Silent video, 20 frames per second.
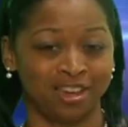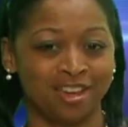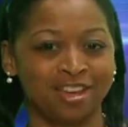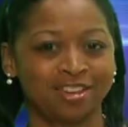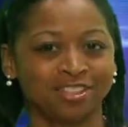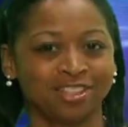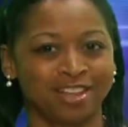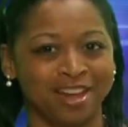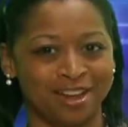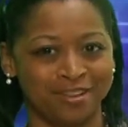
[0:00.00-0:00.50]

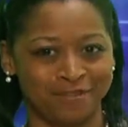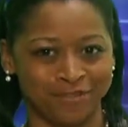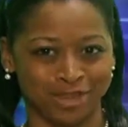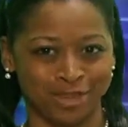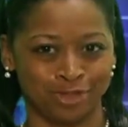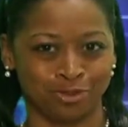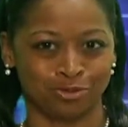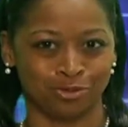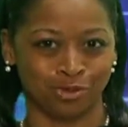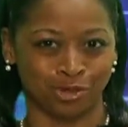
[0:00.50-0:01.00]
July 5th
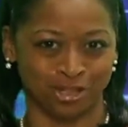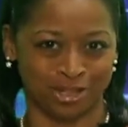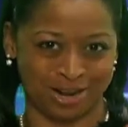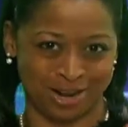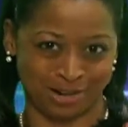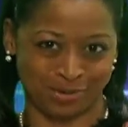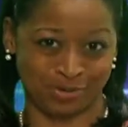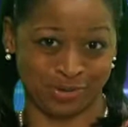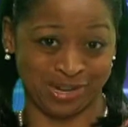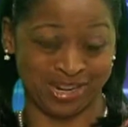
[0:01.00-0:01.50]
through July
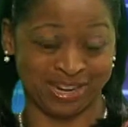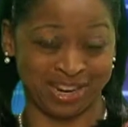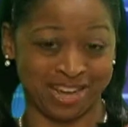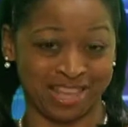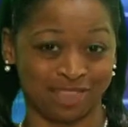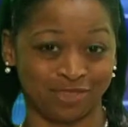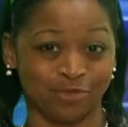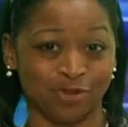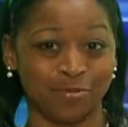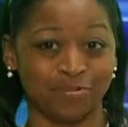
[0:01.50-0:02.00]

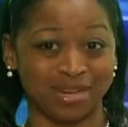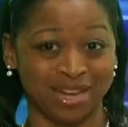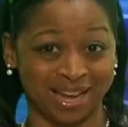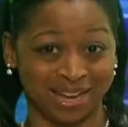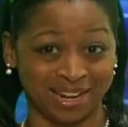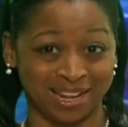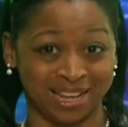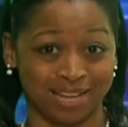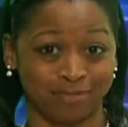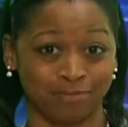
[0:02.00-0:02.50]
29th from 9
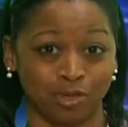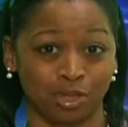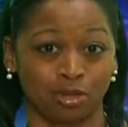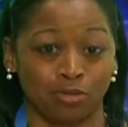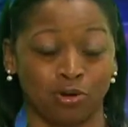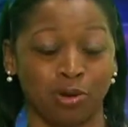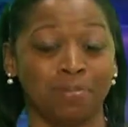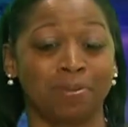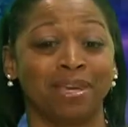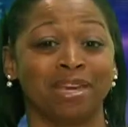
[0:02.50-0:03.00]
a.m. to
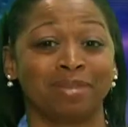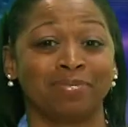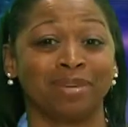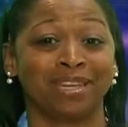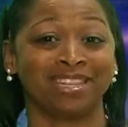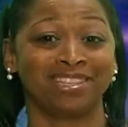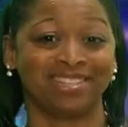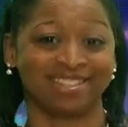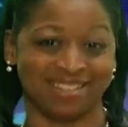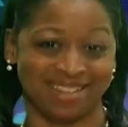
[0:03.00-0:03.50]
3 p.m.
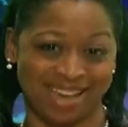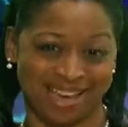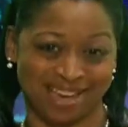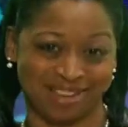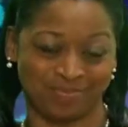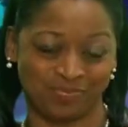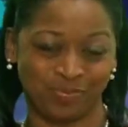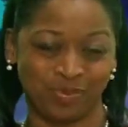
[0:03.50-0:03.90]
each day.